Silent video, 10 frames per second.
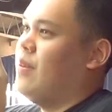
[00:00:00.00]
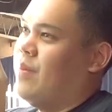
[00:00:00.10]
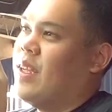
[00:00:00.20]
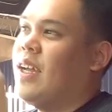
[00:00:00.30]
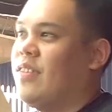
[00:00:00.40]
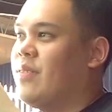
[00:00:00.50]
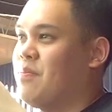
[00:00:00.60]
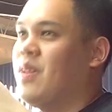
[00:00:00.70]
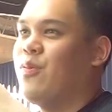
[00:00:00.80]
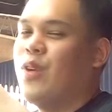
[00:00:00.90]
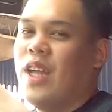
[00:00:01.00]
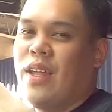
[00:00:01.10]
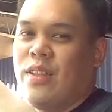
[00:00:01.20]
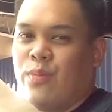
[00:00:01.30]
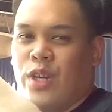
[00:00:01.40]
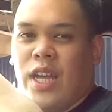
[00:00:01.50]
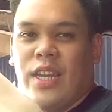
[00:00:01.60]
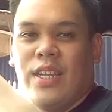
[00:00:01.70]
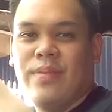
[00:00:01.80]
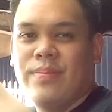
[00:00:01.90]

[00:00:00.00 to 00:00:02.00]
yeah, it's pretty handy.